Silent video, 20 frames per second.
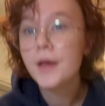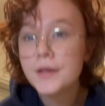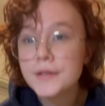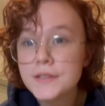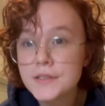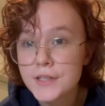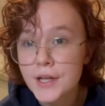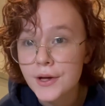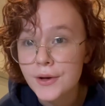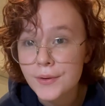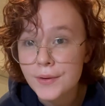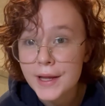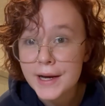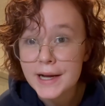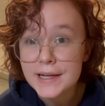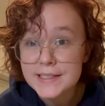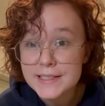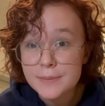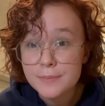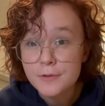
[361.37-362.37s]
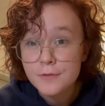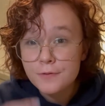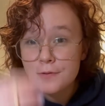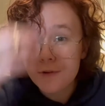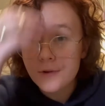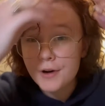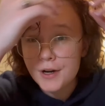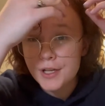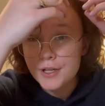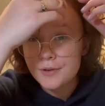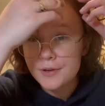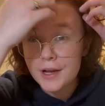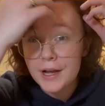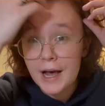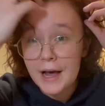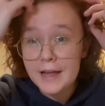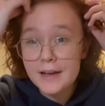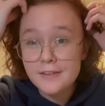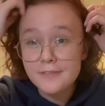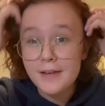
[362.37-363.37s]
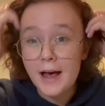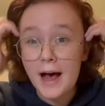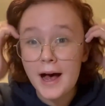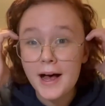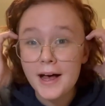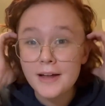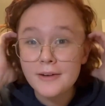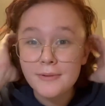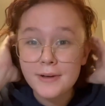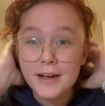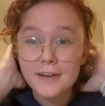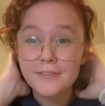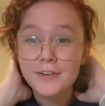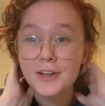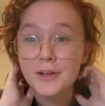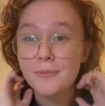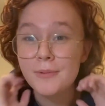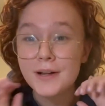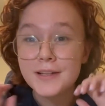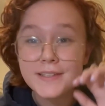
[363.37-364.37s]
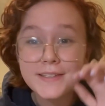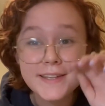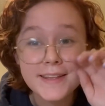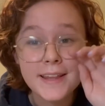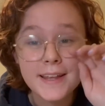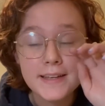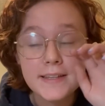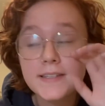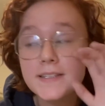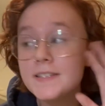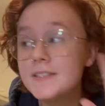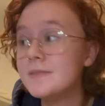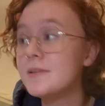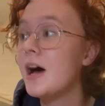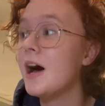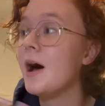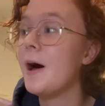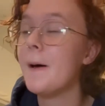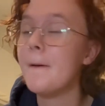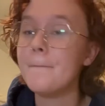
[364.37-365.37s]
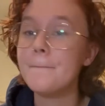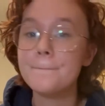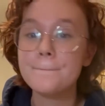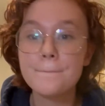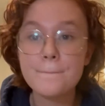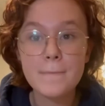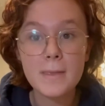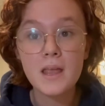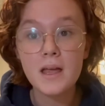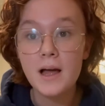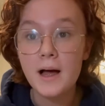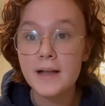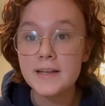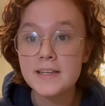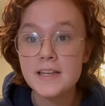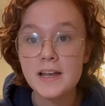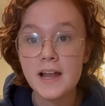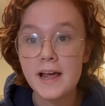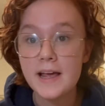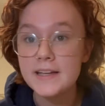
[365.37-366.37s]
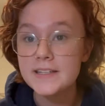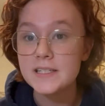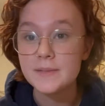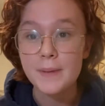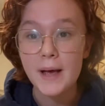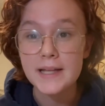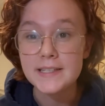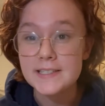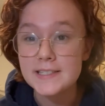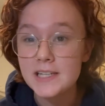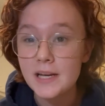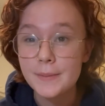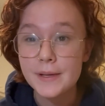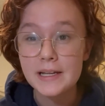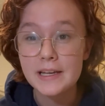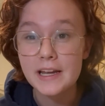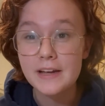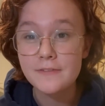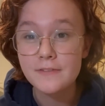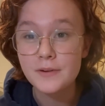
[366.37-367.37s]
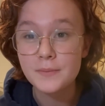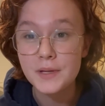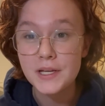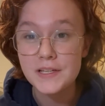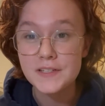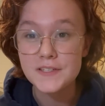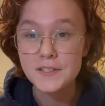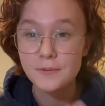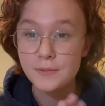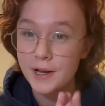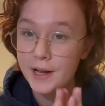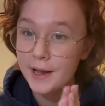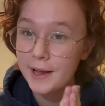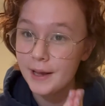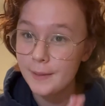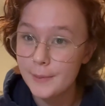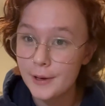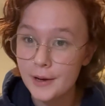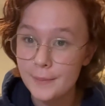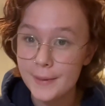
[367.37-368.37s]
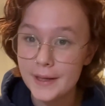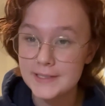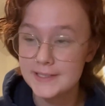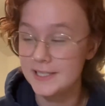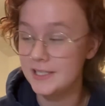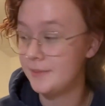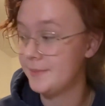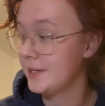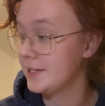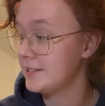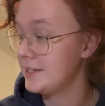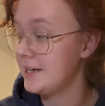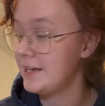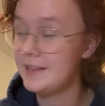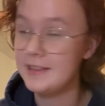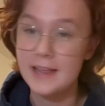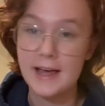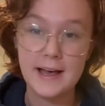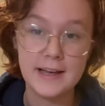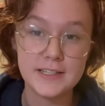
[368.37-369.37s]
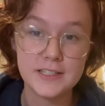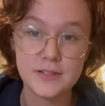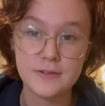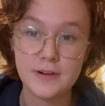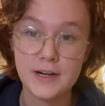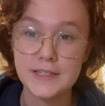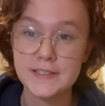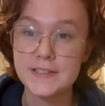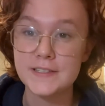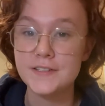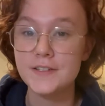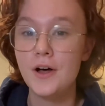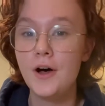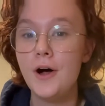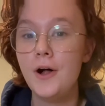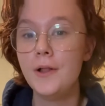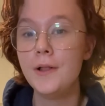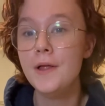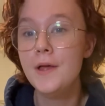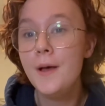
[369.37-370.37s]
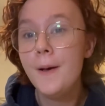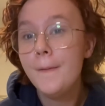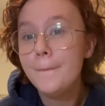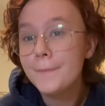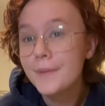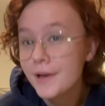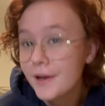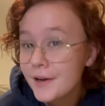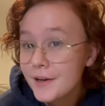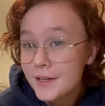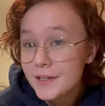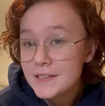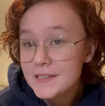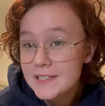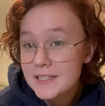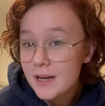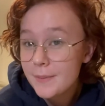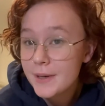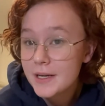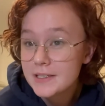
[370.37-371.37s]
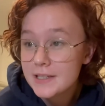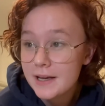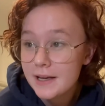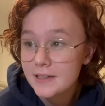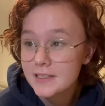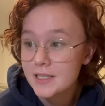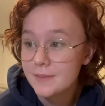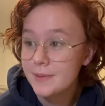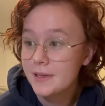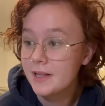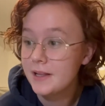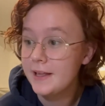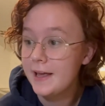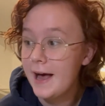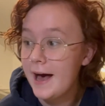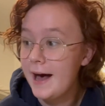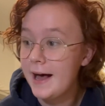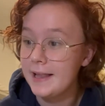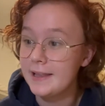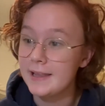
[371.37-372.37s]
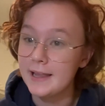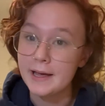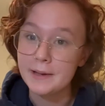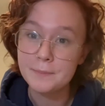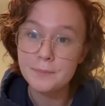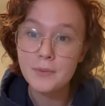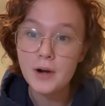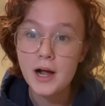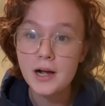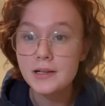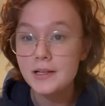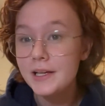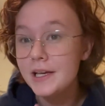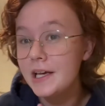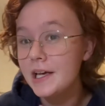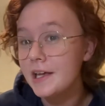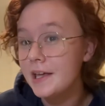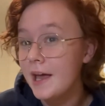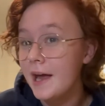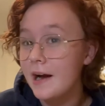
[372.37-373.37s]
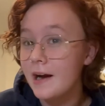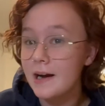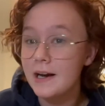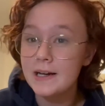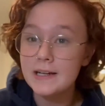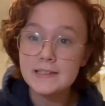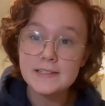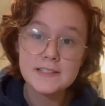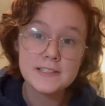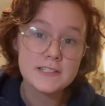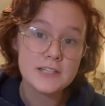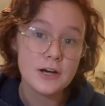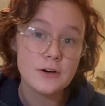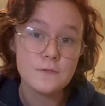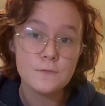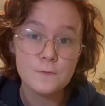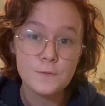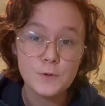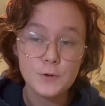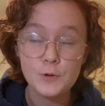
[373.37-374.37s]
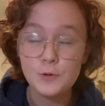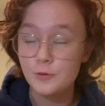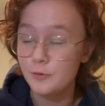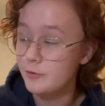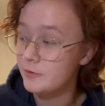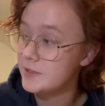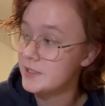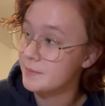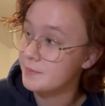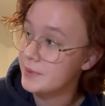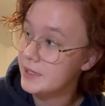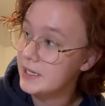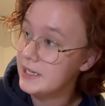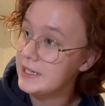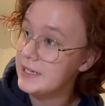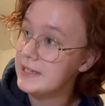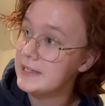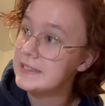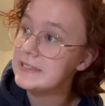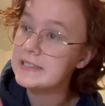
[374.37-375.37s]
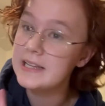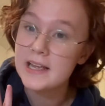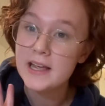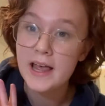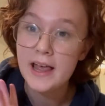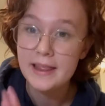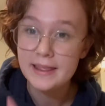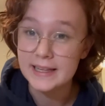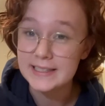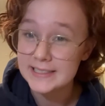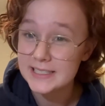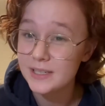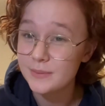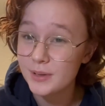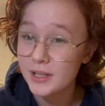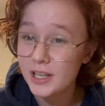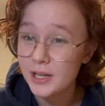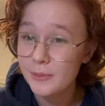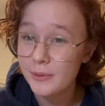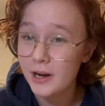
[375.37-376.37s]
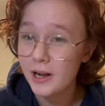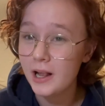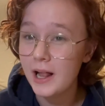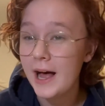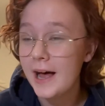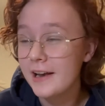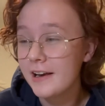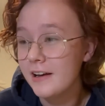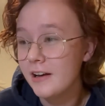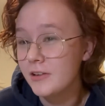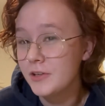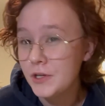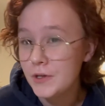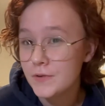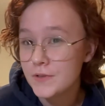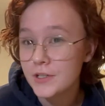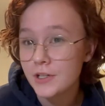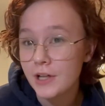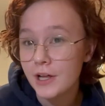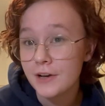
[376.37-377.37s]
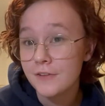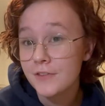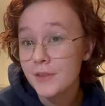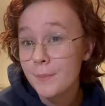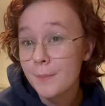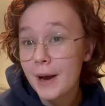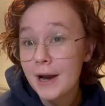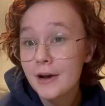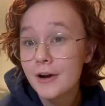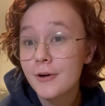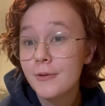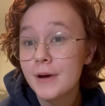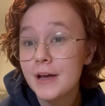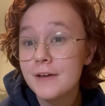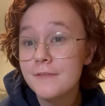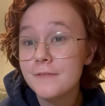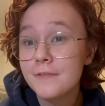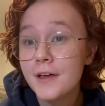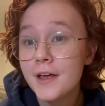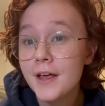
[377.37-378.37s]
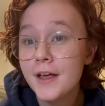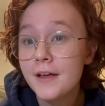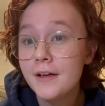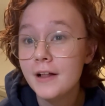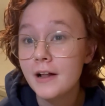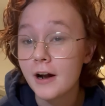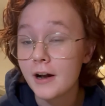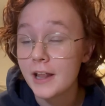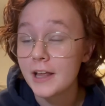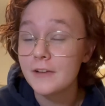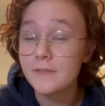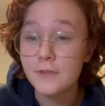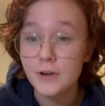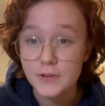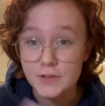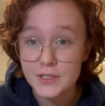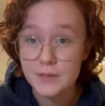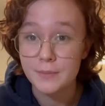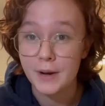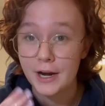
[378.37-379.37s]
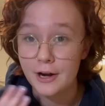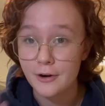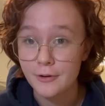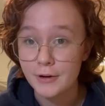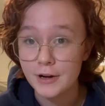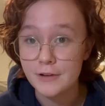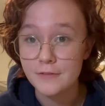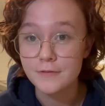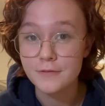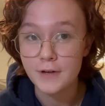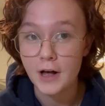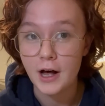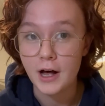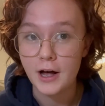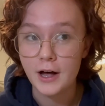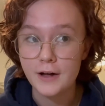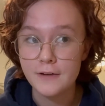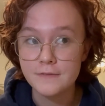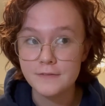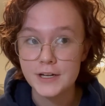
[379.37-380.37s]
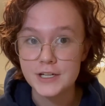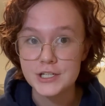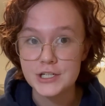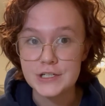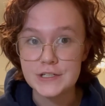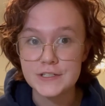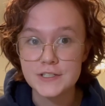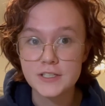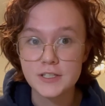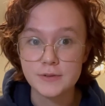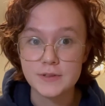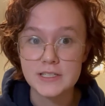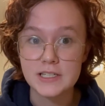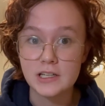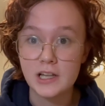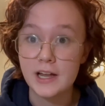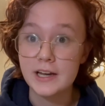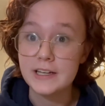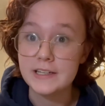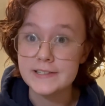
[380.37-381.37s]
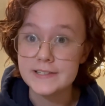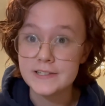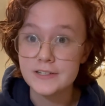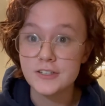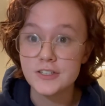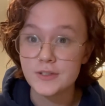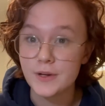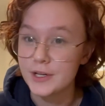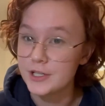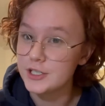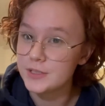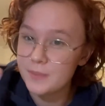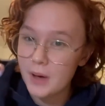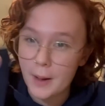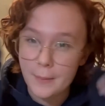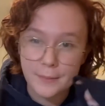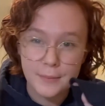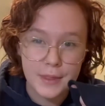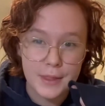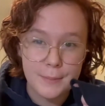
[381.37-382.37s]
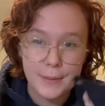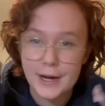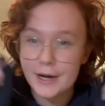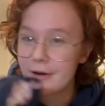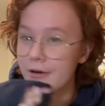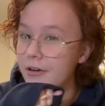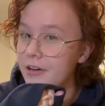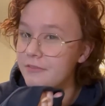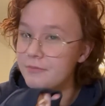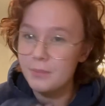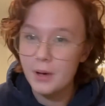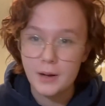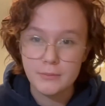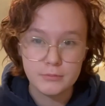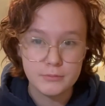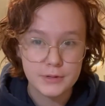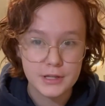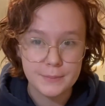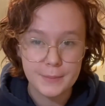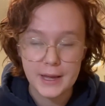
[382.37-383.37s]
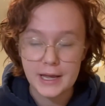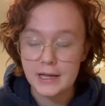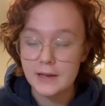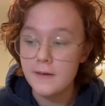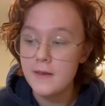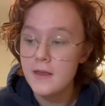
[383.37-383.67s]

So like I said before, you can kind of add whatever you want to this. Today is a bad stomach day for me, so when I am on a bad stomach day, the eggs and rice is all. But on a good stomach day, I'll typically add like broccoli, carrots, tofu, some peas. That's typically what I'll add, and I'll use a lot of the microwave, or like frozen microwave veggies, so it's a lot easier, so I can just pop them in the microwave, pop them in the pan.